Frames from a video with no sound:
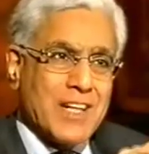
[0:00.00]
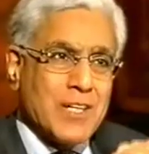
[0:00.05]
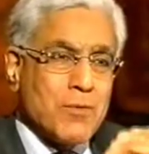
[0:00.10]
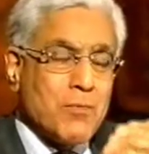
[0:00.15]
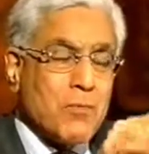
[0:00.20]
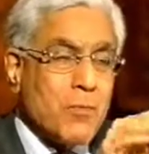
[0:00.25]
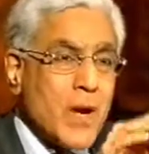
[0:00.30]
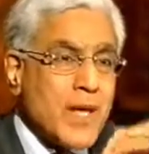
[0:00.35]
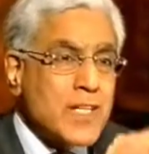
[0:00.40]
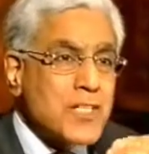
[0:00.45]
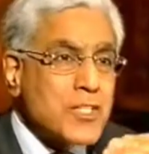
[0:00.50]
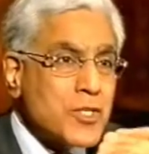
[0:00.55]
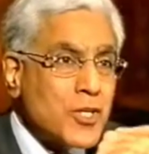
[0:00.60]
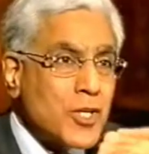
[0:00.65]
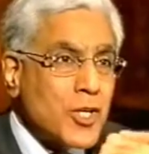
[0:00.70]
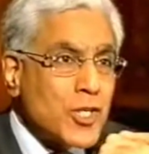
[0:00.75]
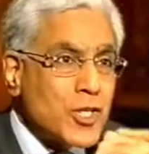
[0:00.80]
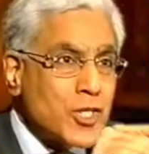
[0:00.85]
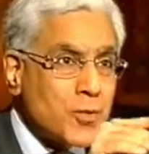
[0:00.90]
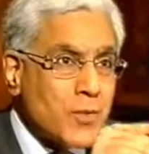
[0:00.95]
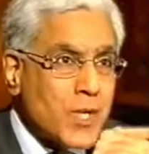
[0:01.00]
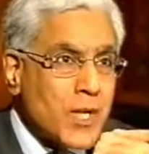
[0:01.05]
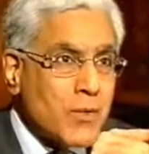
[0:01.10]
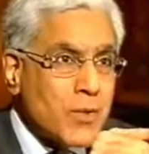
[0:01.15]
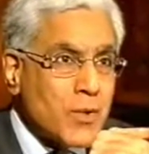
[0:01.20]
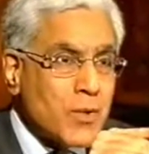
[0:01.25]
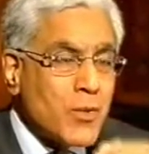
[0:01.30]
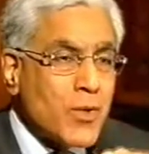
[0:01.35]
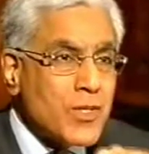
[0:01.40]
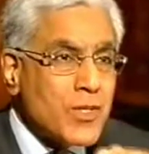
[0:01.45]
And the West got
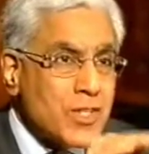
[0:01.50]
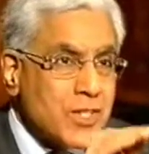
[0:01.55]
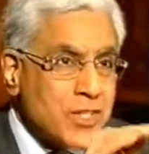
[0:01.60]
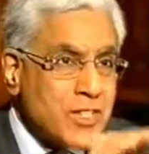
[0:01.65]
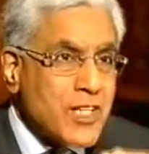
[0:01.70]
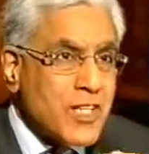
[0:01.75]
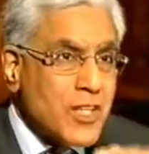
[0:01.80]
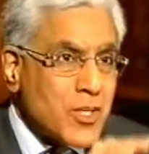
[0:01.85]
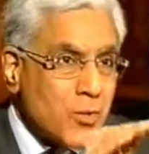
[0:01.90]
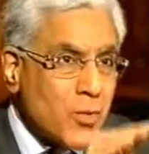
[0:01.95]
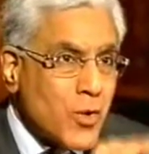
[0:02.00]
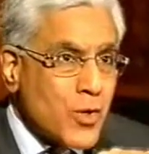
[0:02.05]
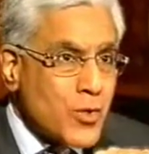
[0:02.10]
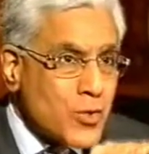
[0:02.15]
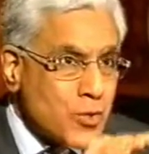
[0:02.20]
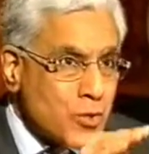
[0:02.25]
away with what it didn't want to do.